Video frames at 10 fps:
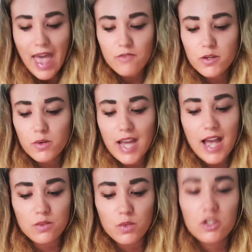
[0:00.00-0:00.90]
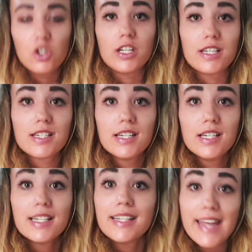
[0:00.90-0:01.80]
everyone has what's on it.
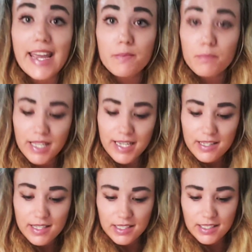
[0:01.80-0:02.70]
Name, please?"